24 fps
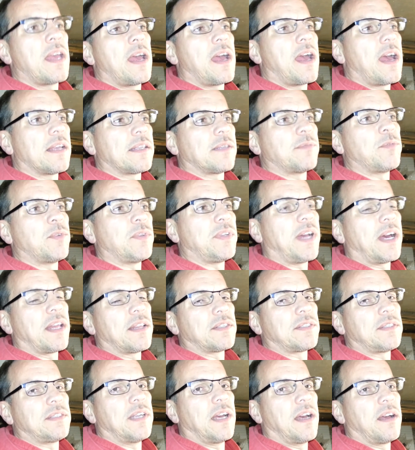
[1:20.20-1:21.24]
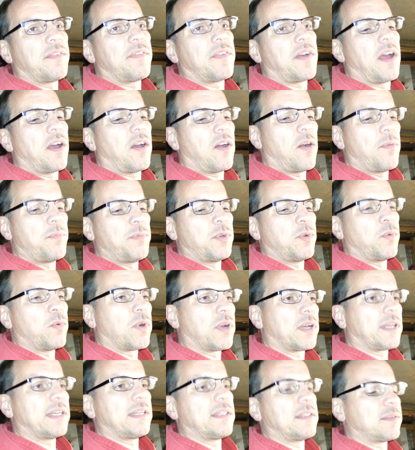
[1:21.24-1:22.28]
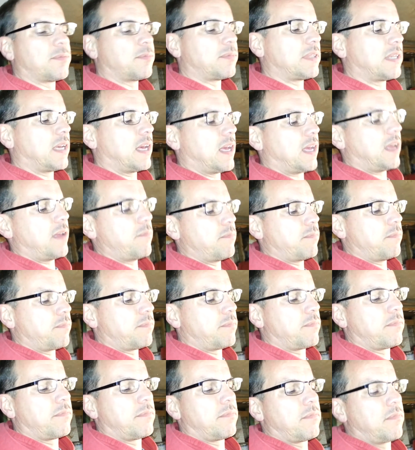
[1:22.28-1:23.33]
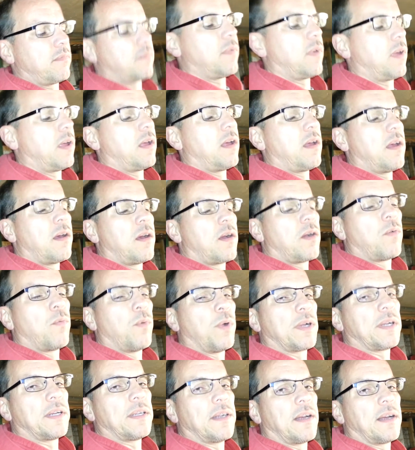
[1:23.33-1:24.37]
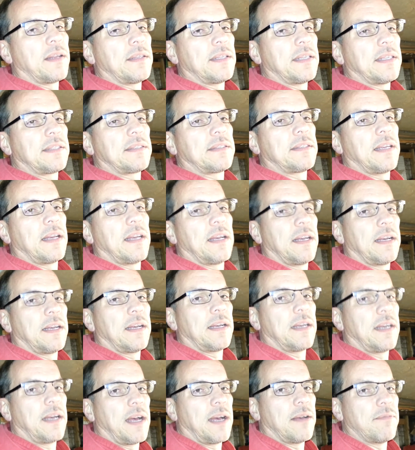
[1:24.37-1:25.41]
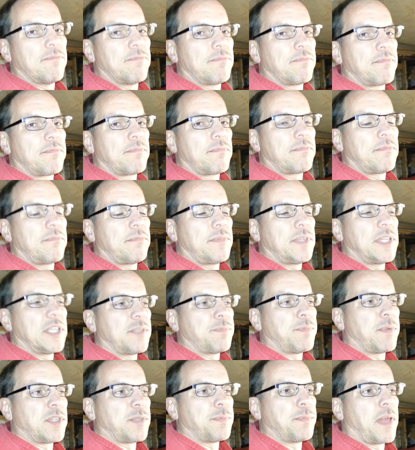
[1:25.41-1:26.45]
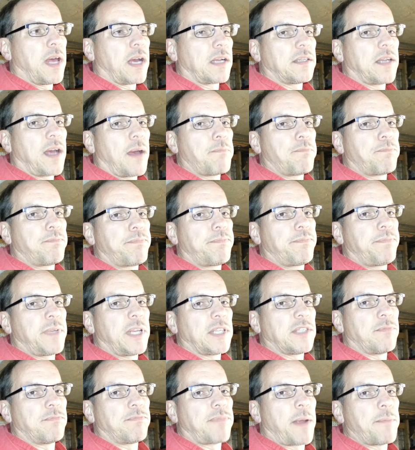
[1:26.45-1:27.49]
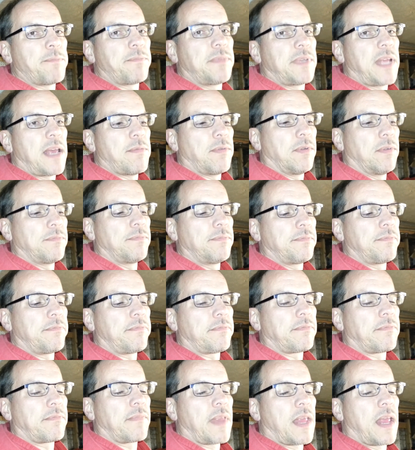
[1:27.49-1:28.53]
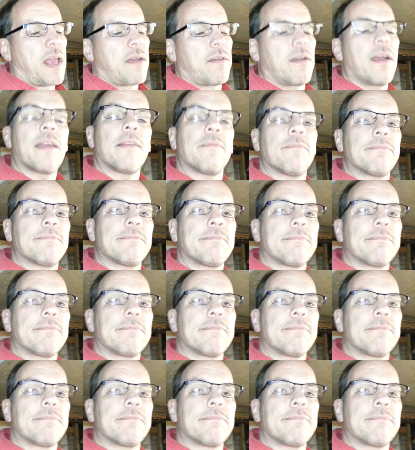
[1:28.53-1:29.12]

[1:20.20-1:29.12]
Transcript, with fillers: as I'm doing the other stuff, I hope to work in some time working on this uh, um, this butcher block top kitchen prep table. All right.